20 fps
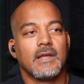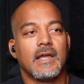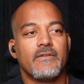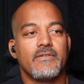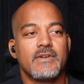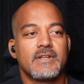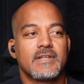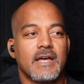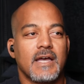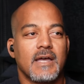
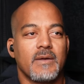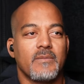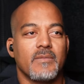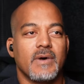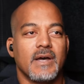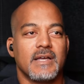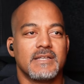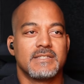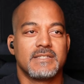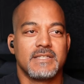Every time
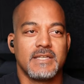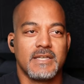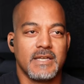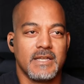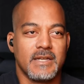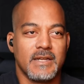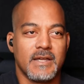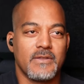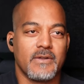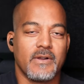I see
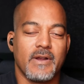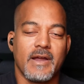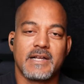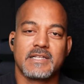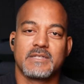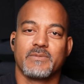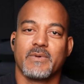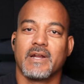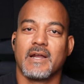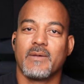another
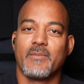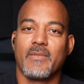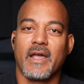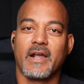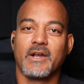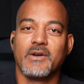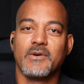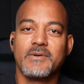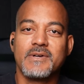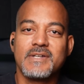X-Men, I'm
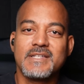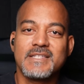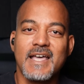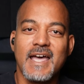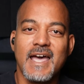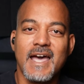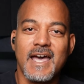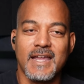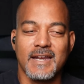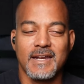like, who is
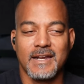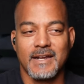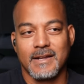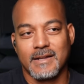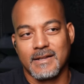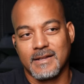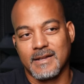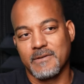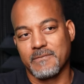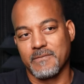that? I
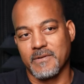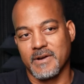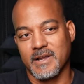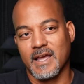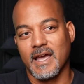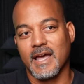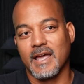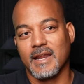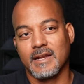forget.